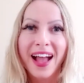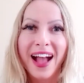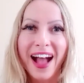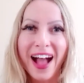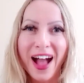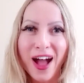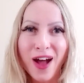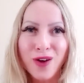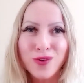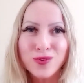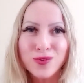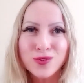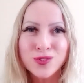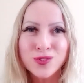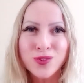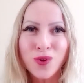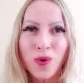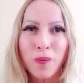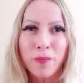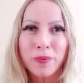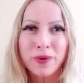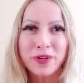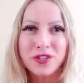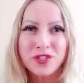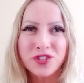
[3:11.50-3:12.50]
Also,
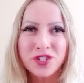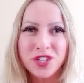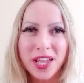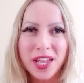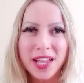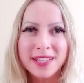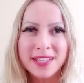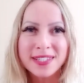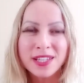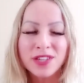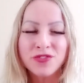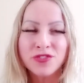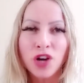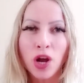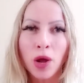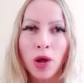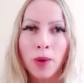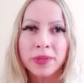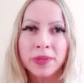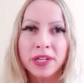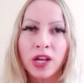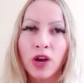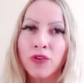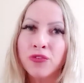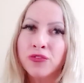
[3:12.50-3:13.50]
purchasing from
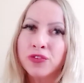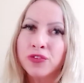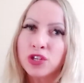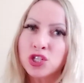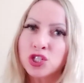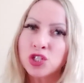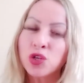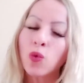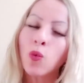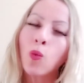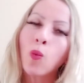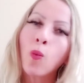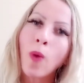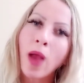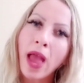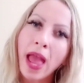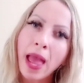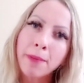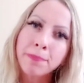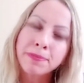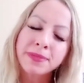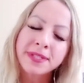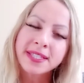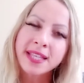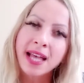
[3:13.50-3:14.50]
the official
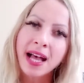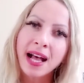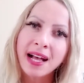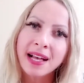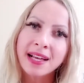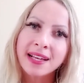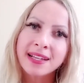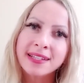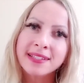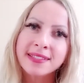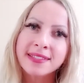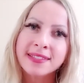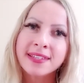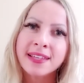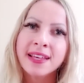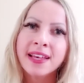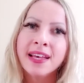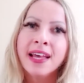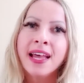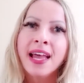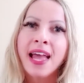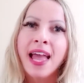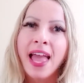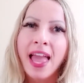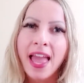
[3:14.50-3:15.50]
website,
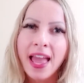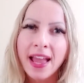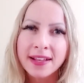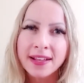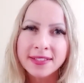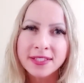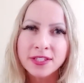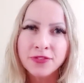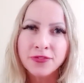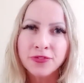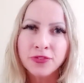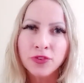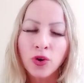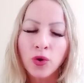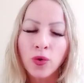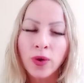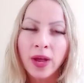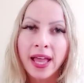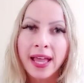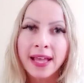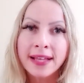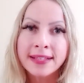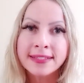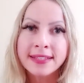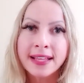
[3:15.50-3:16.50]
Actiflow
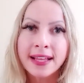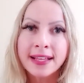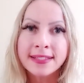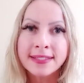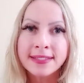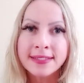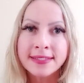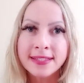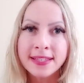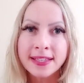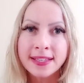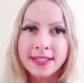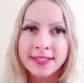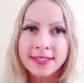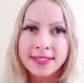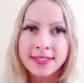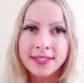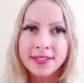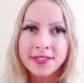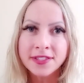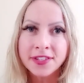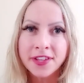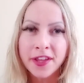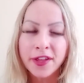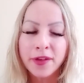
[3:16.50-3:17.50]
has a sixty
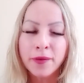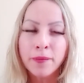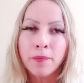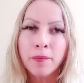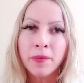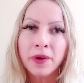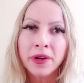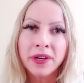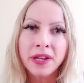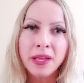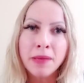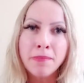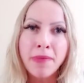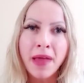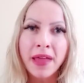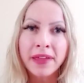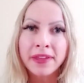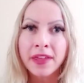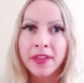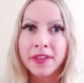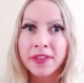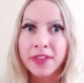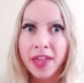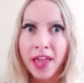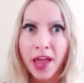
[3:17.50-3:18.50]
day money-back
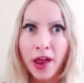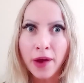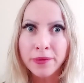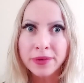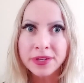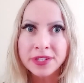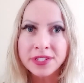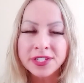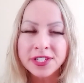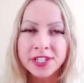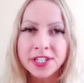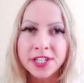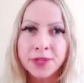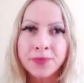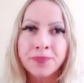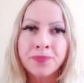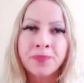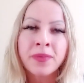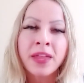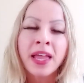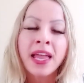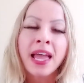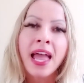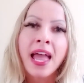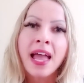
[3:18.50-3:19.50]
guarantee.
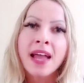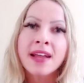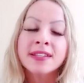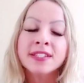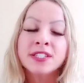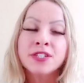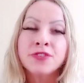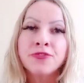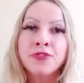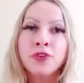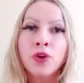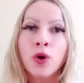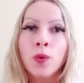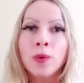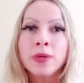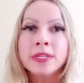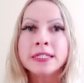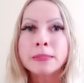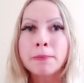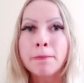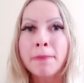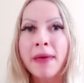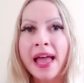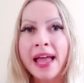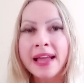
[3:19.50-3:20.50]
Actiflow
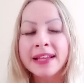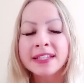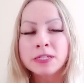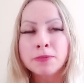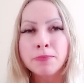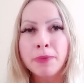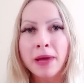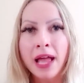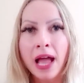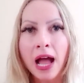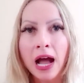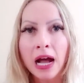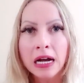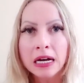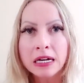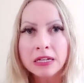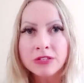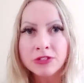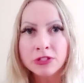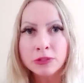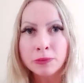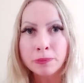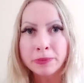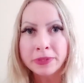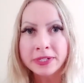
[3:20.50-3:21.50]
is backed by one
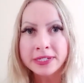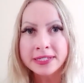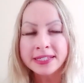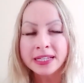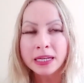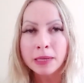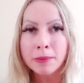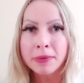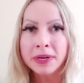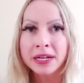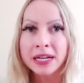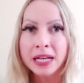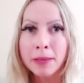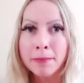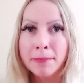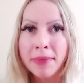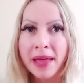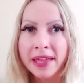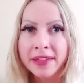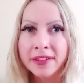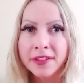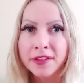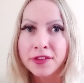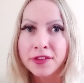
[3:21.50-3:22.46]
hundred percent money-back